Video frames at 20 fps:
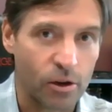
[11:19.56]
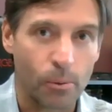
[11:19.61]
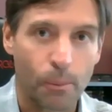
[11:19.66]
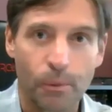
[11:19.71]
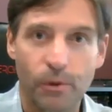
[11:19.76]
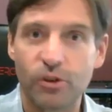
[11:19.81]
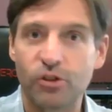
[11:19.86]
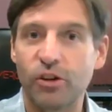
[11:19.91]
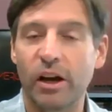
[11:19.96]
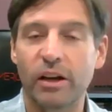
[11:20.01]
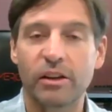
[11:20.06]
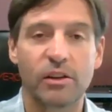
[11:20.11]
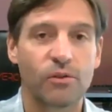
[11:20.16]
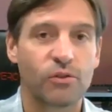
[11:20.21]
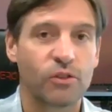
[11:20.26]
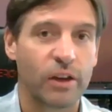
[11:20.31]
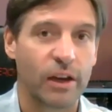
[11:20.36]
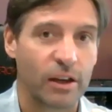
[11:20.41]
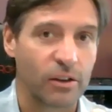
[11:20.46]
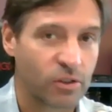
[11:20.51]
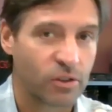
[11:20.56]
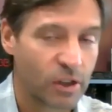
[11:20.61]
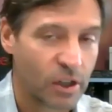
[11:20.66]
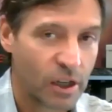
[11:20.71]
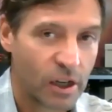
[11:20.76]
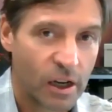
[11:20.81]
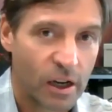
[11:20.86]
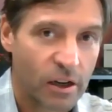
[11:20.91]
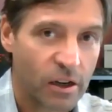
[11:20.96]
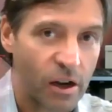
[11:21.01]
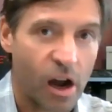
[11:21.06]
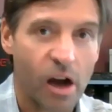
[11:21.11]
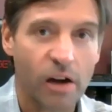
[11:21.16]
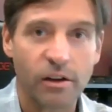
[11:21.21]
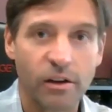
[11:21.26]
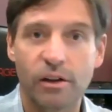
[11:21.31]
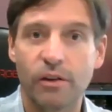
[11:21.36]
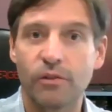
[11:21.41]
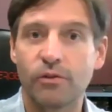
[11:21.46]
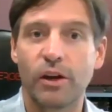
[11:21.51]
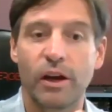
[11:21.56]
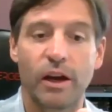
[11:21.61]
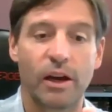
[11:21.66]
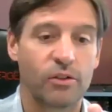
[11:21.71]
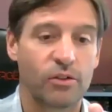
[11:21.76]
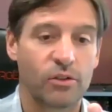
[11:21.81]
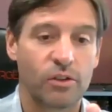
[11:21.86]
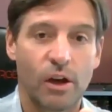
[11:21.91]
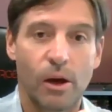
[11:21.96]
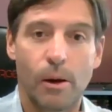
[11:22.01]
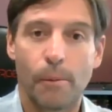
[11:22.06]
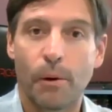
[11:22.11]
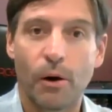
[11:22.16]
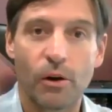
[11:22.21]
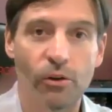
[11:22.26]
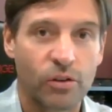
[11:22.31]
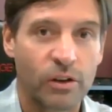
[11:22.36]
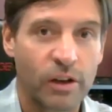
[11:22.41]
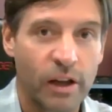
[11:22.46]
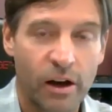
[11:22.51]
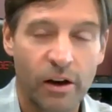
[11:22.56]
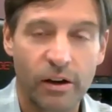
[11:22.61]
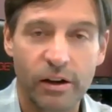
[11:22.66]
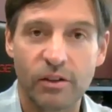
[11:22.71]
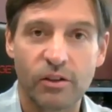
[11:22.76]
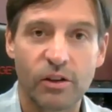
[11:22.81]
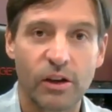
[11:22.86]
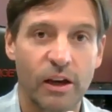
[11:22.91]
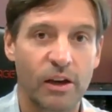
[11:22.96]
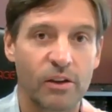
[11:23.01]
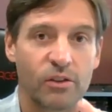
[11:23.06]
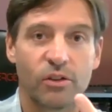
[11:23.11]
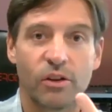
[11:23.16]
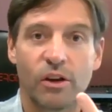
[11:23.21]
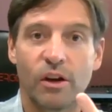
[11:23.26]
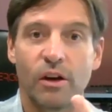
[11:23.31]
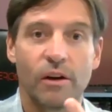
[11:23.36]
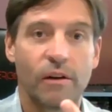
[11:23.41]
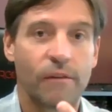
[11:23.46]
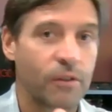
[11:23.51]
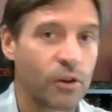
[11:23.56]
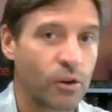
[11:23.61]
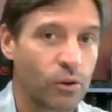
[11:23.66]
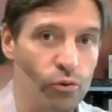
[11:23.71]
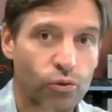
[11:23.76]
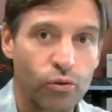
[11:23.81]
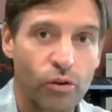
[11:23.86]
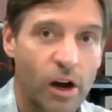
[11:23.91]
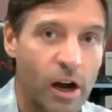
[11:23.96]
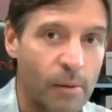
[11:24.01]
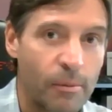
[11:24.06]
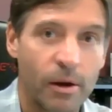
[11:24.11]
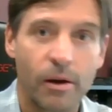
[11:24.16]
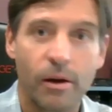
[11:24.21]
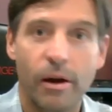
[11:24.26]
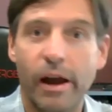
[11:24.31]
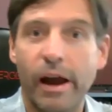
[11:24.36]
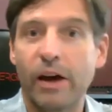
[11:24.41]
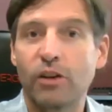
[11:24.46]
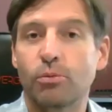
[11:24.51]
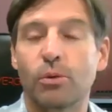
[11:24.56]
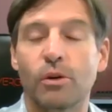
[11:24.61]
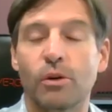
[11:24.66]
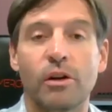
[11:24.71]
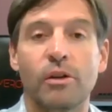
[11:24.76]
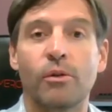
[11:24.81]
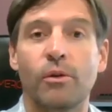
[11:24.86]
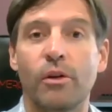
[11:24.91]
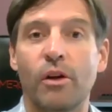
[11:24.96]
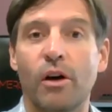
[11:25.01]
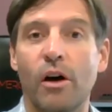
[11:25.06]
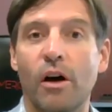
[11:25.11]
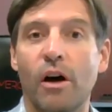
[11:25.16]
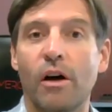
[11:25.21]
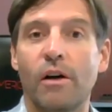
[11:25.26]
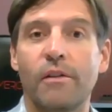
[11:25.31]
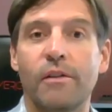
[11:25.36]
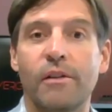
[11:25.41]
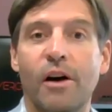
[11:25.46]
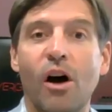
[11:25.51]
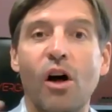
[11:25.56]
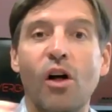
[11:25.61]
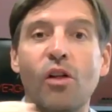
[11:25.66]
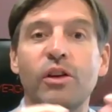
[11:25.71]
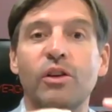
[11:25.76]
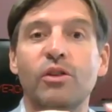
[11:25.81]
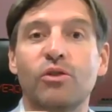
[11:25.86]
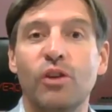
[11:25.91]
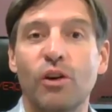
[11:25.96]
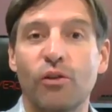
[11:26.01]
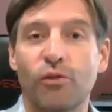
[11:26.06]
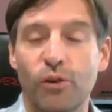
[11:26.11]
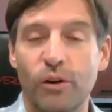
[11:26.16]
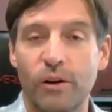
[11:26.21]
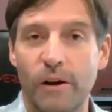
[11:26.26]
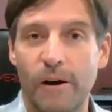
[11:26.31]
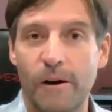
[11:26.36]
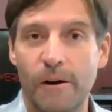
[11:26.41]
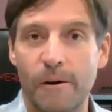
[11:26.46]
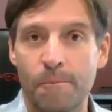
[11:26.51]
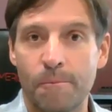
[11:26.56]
projective tests, cognitive tests, personality tests, trauma, Asperger, all these different